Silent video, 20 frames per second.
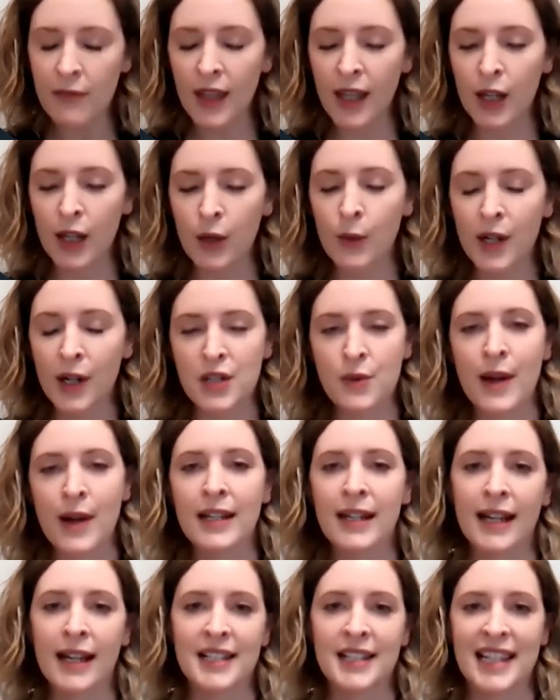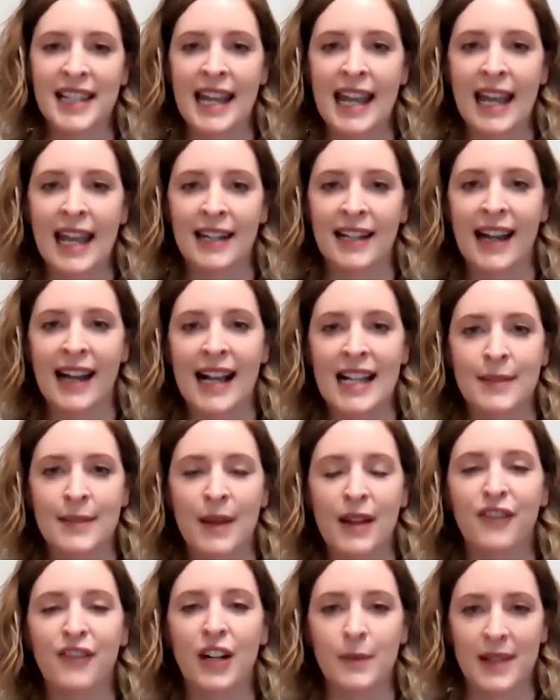It works quite nicely, and it has
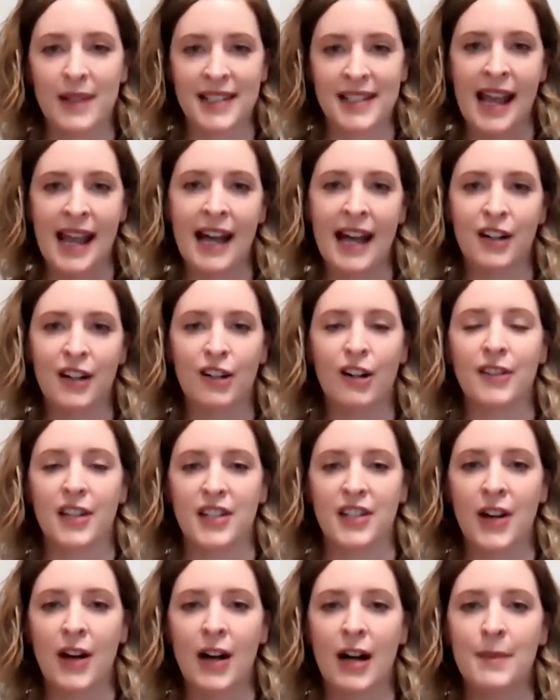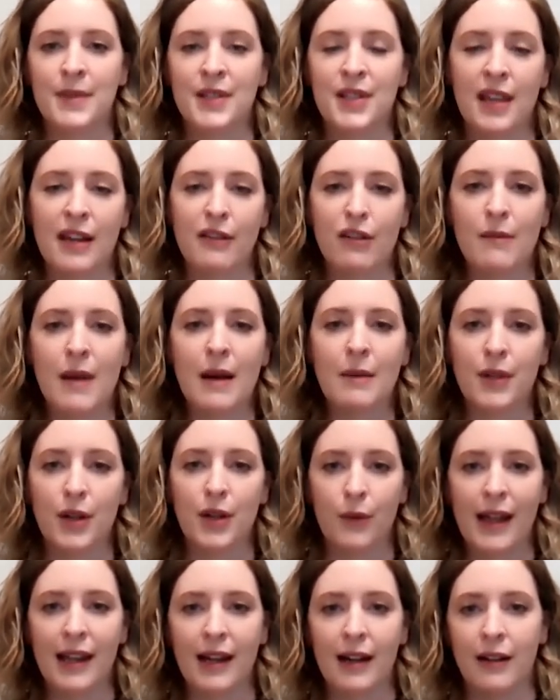my pharmacy header on the top, so they remember
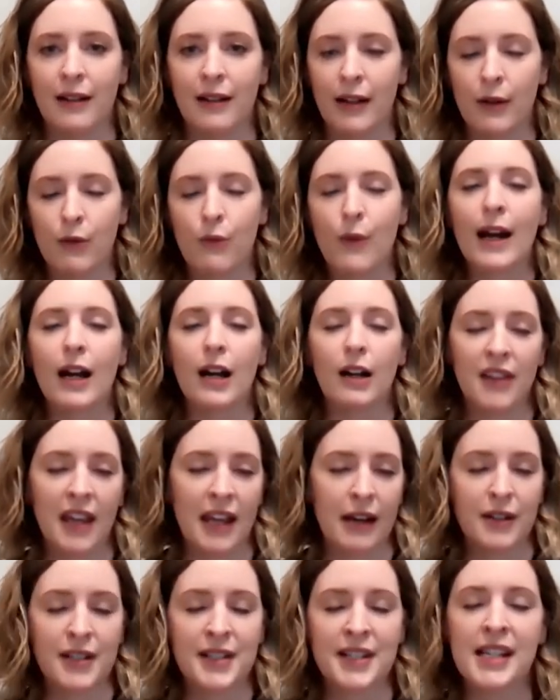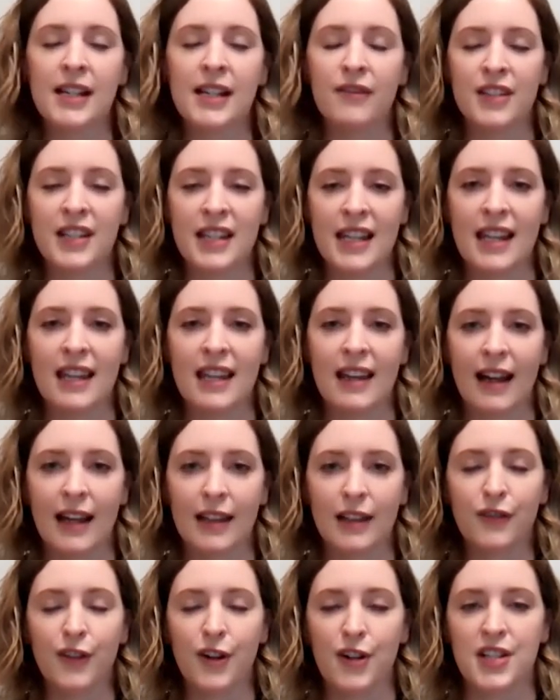where they received the
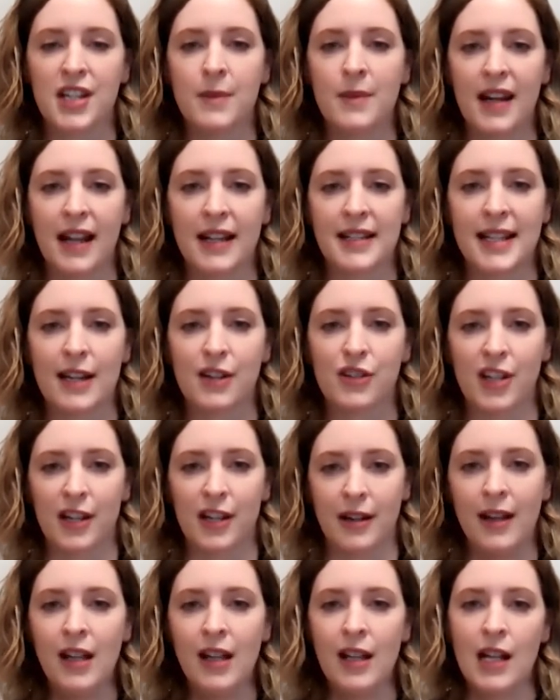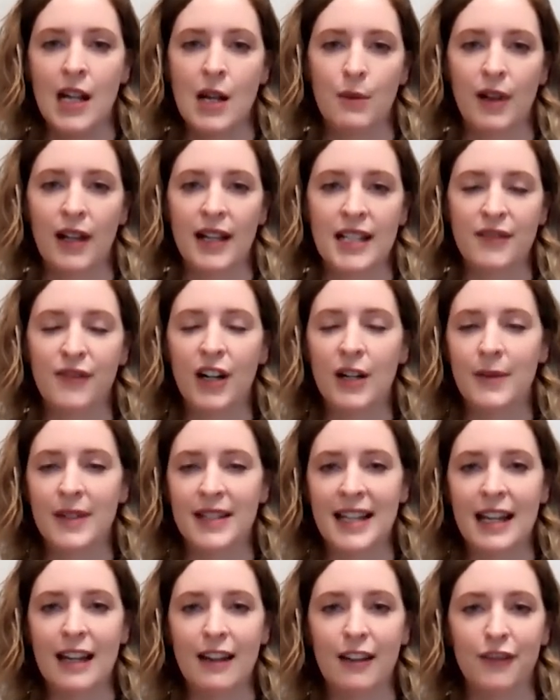first immunization. Plus,
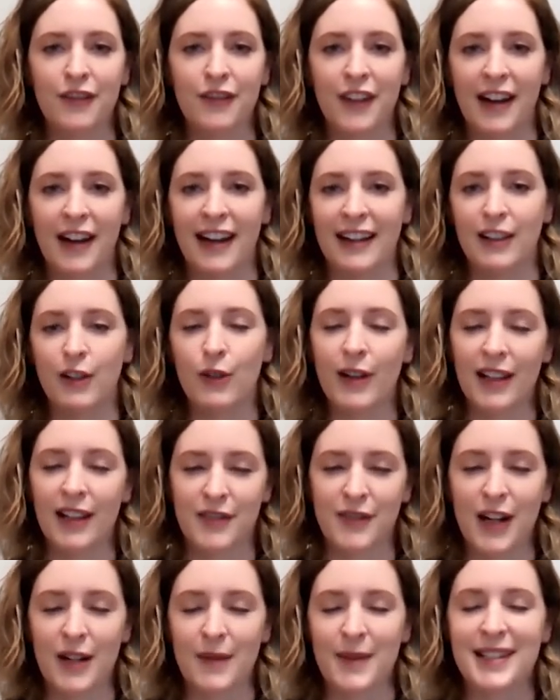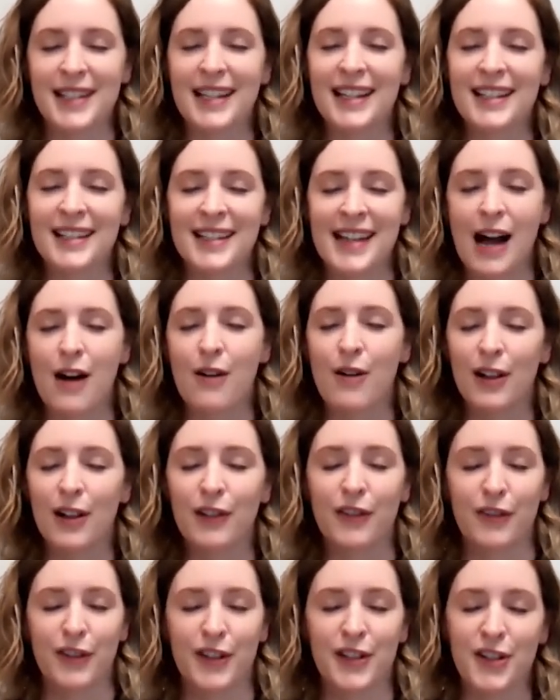PharmaSave, Loyalist Pharmacy is now all
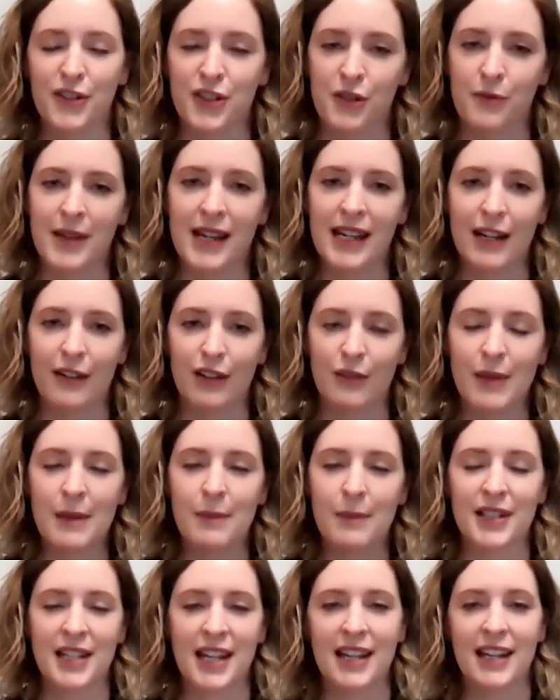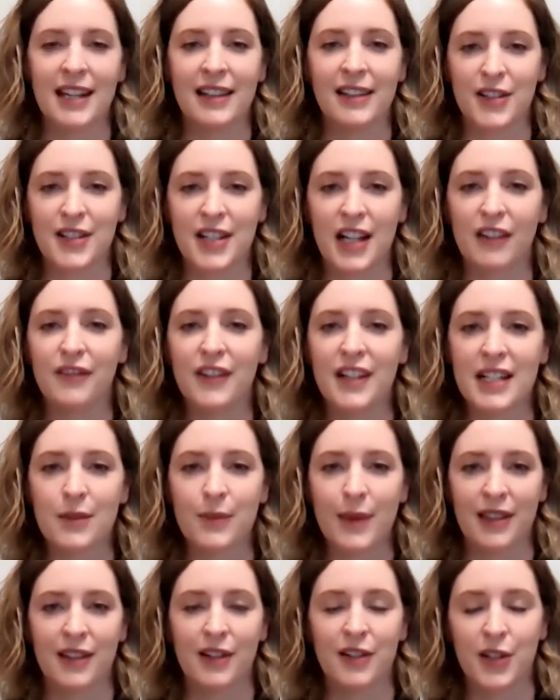over social media with people taking their selfies
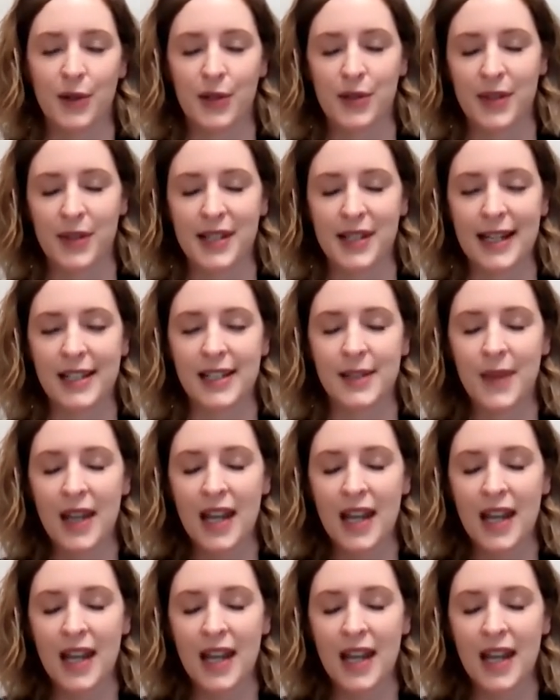with their dose receipt.